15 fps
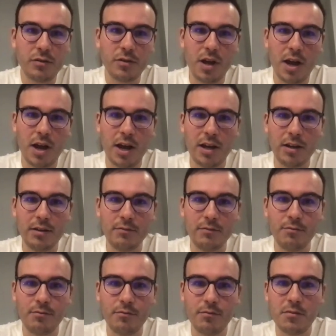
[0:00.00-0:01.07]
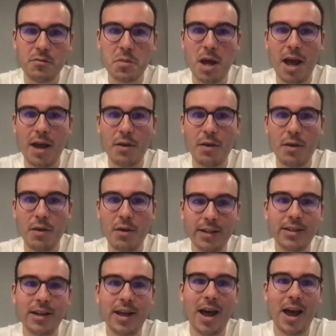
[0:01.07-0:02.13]
And we like
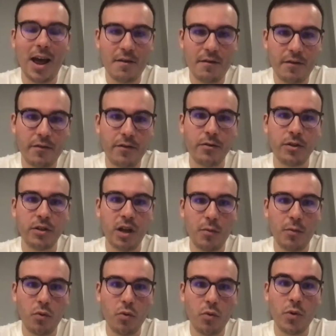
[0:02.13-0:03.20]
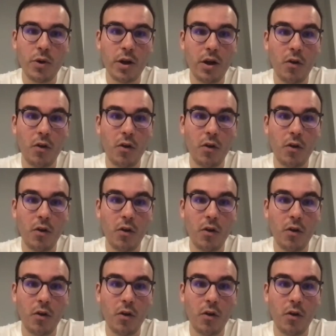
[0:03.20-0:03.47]
to have, for example,